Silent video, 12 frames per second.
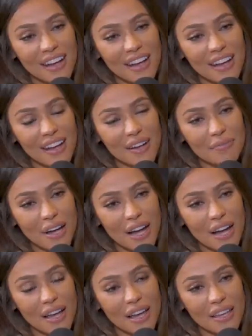Um,
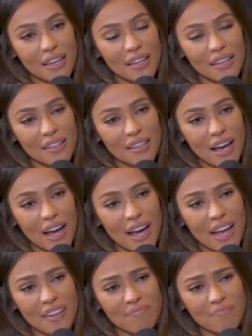I,
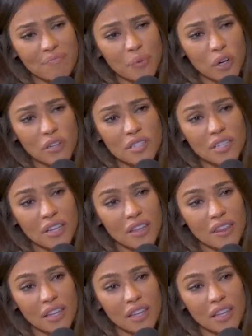I personally